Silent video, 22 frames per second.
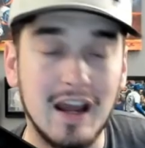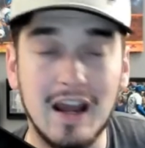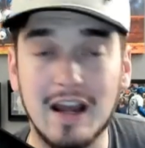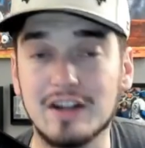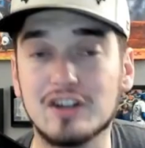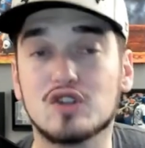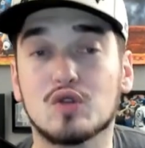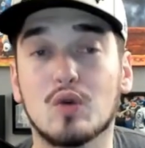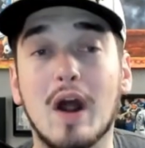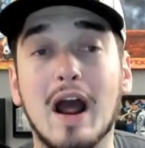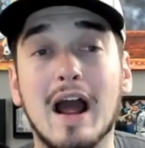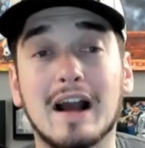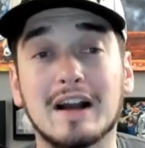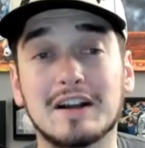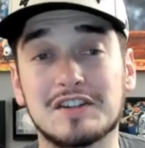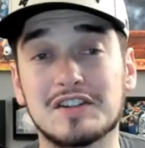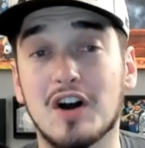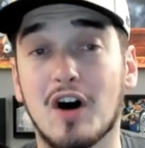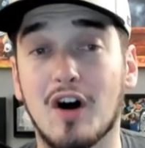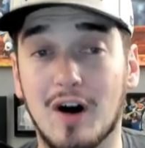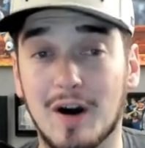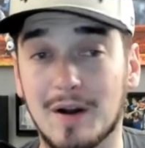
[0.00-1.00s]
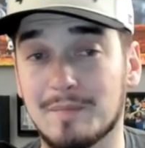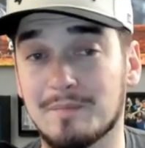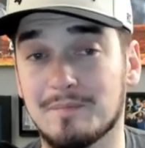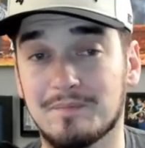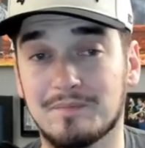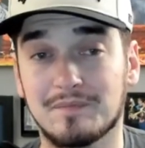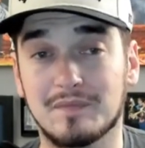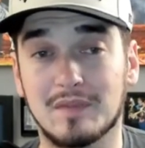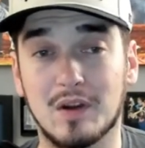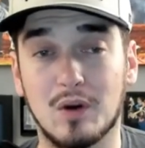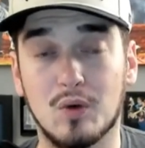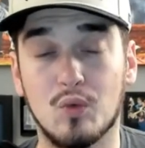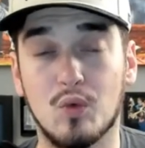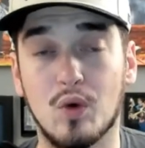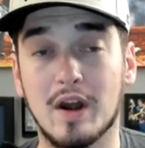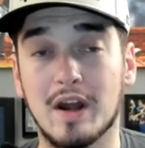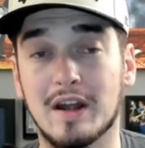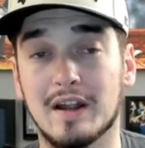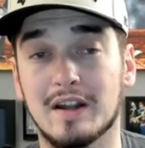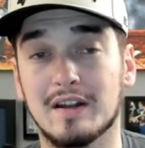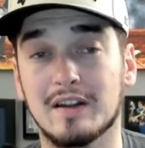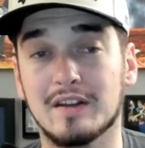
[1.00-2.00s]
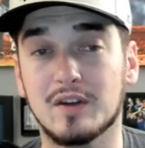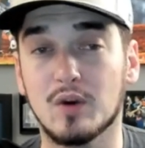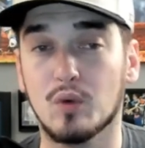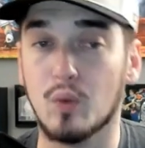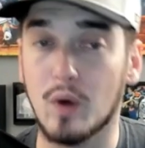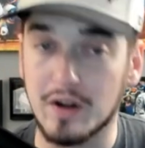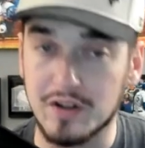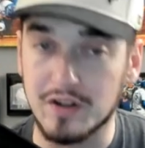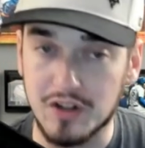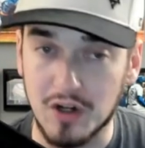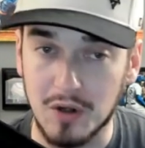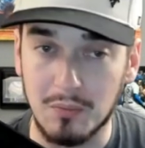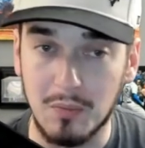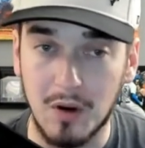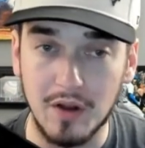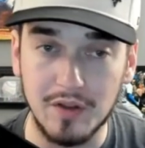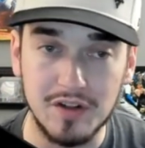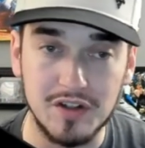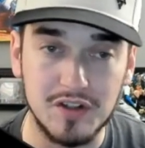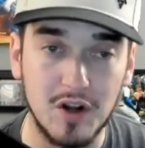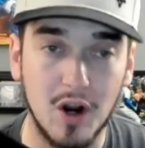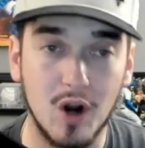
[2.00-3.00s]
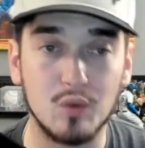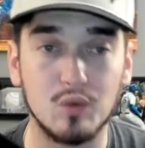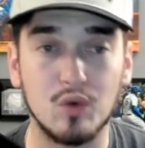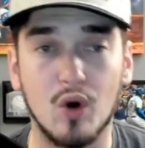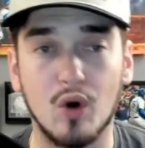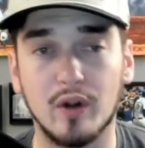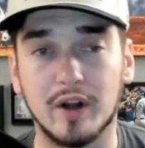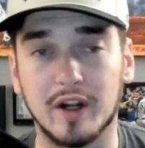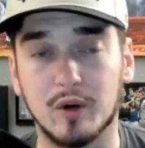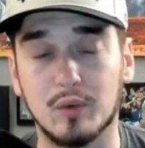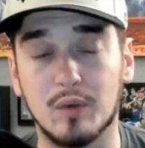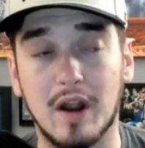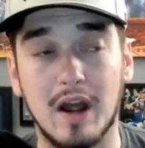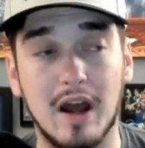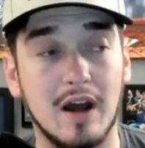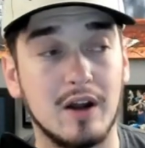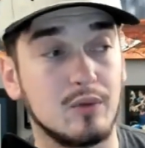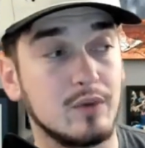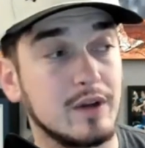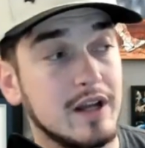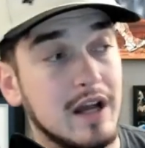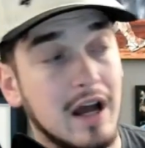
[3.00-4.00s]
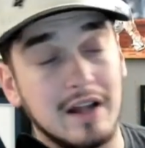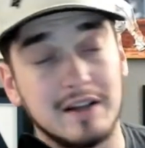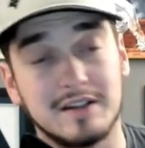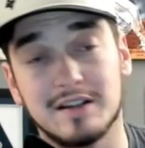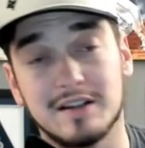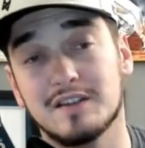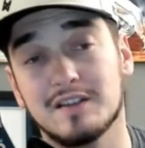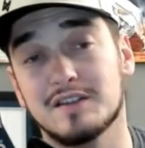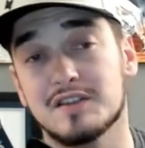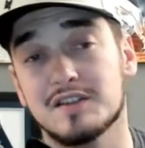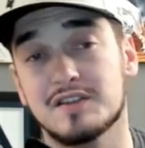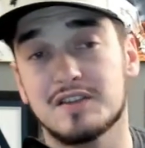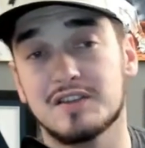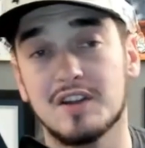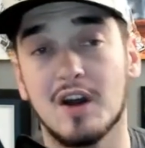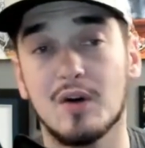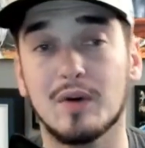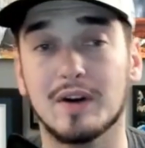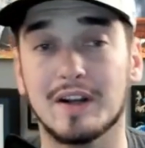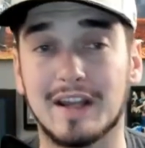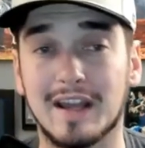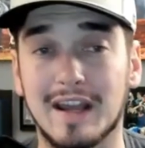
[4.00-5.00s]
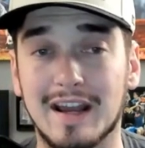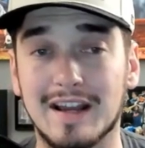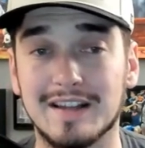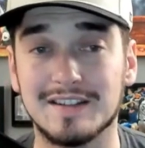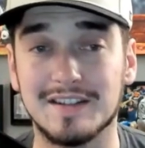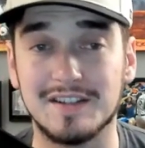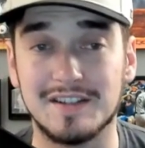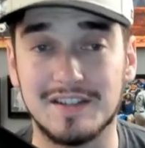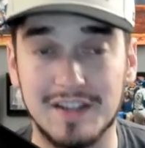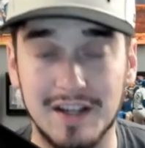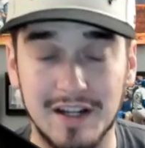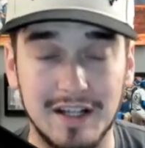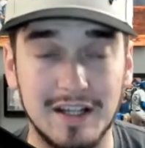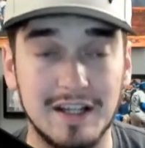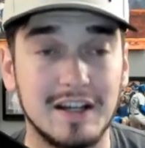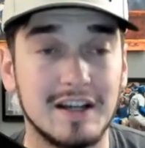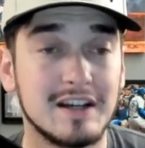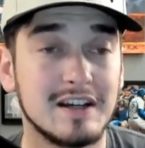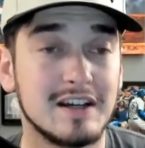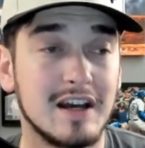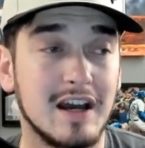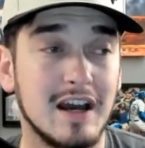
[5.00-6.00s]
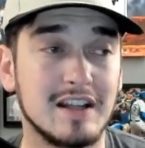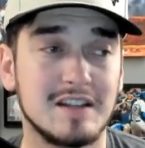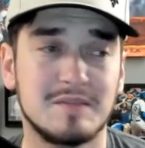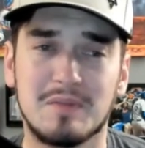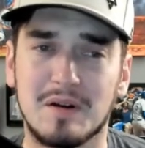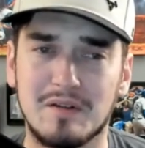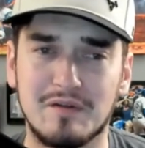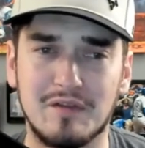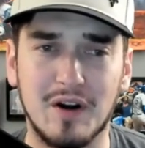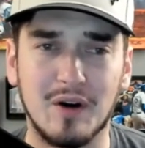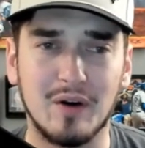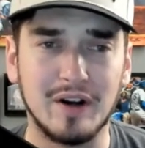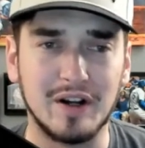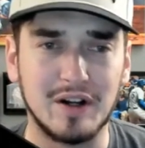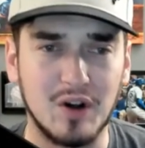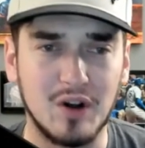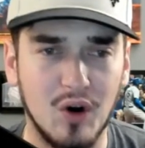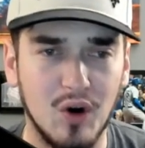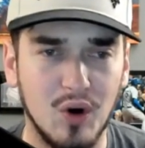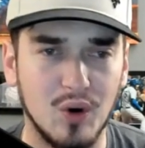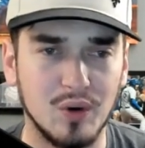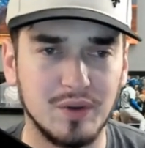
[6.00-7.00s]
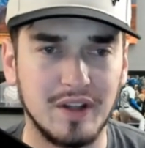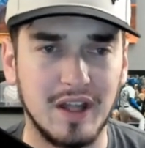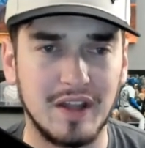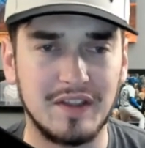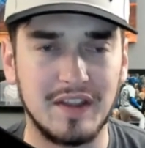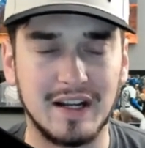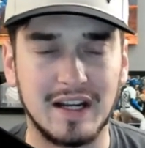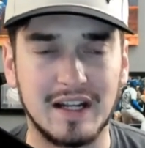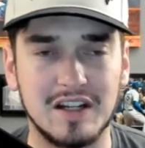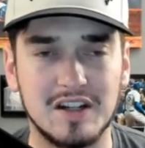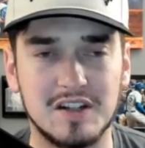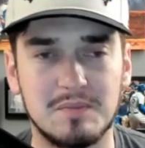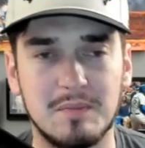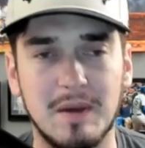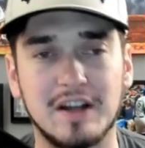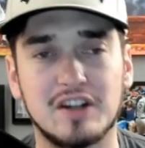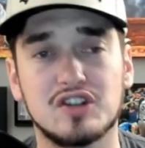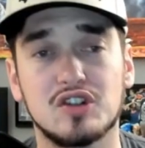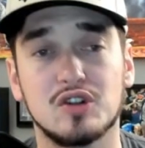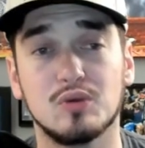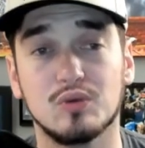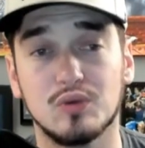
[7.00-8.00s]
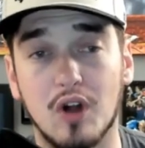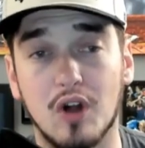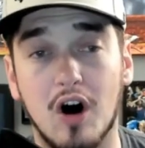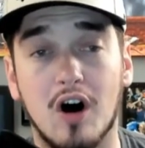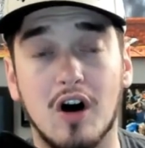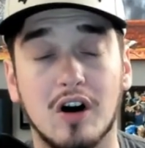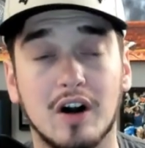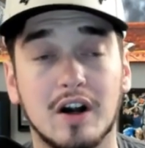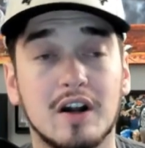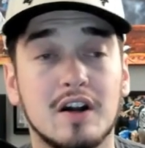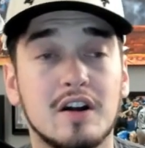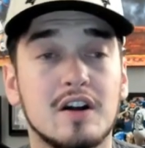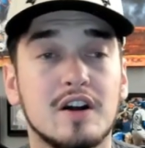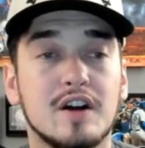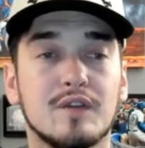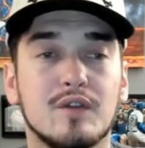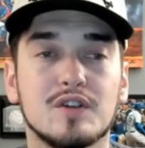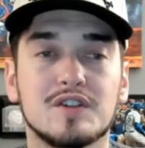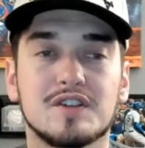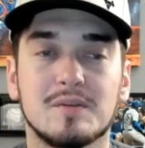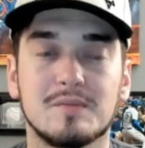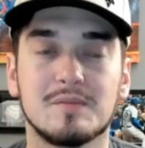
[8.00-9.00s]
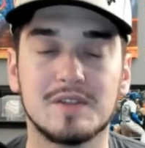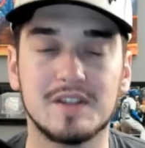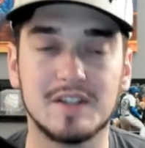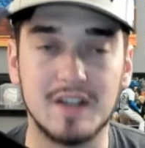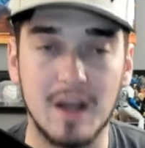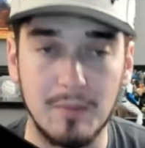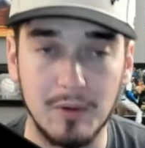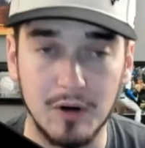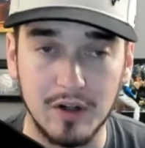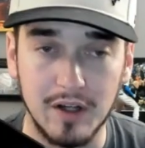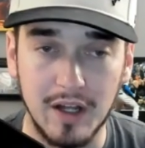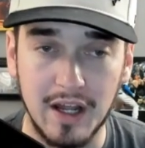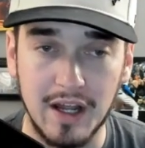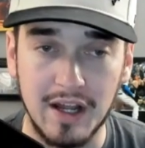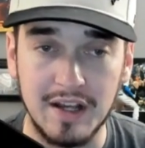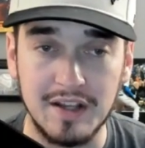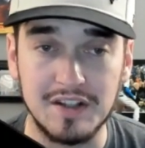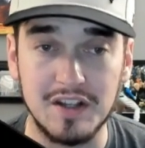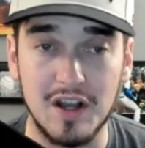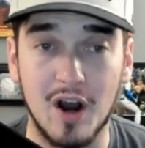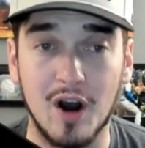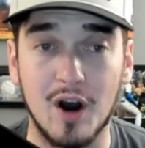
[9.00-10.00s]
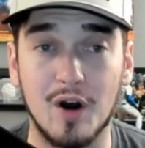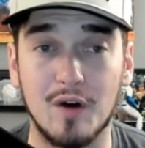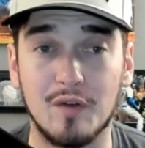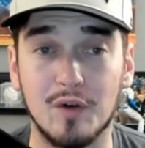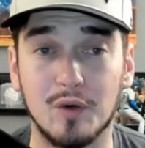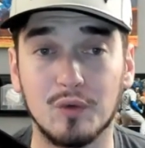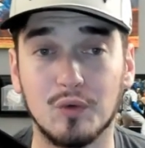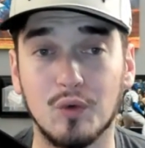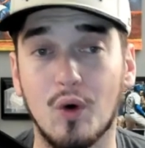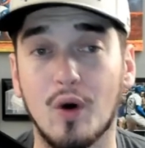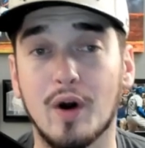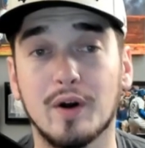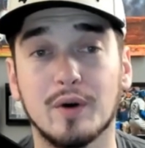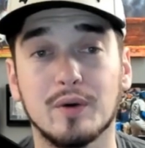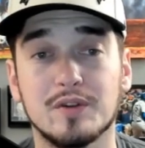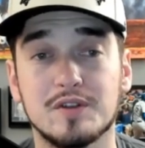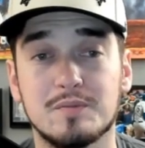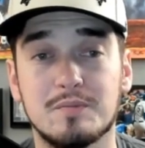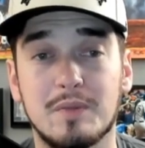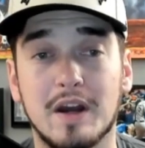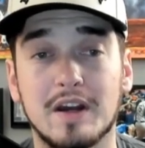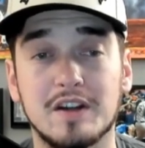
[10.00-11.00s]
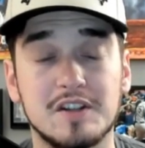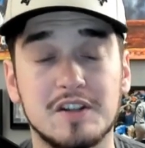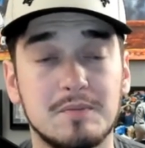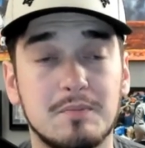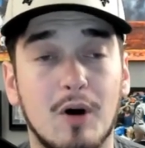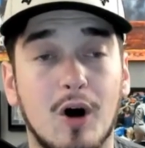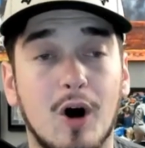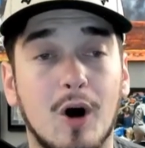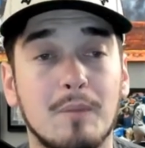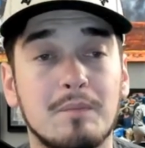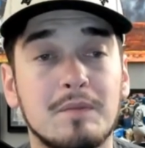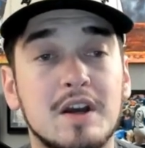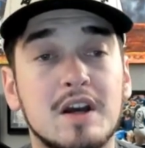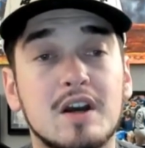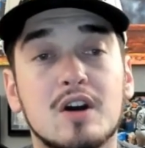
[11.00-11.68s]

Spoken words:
drags on. When the winter months start rolling around, we got tons of snow in Kansas City. It's been very cold, and I think it just makes you long for some summer days of Royals baseball.